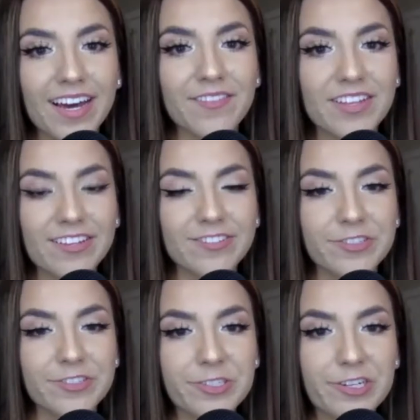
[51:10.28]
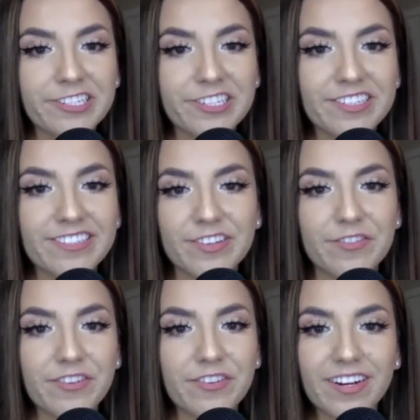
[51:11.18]
mean, there's restrictions
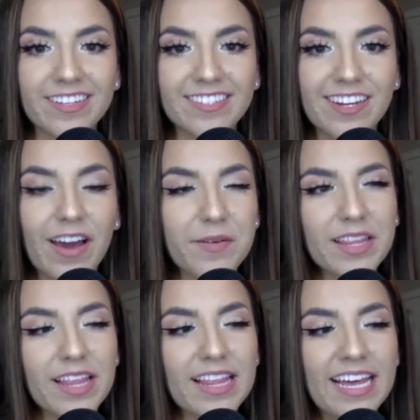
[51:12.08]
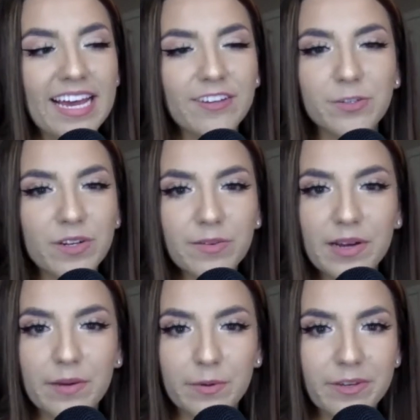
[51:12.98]
over it and stuff. I mean, I also wonder
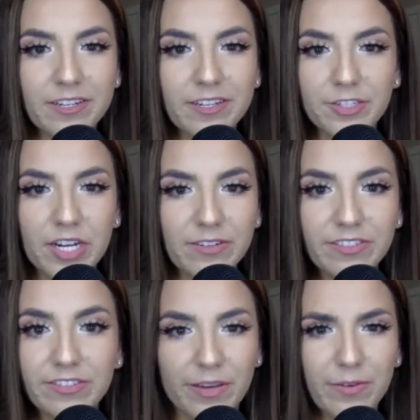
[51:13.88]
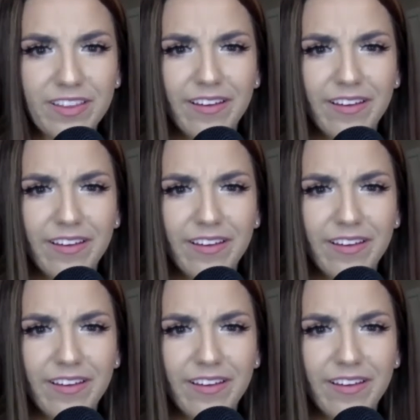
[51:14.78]
about Bermuda Triangle too. Like, what the hell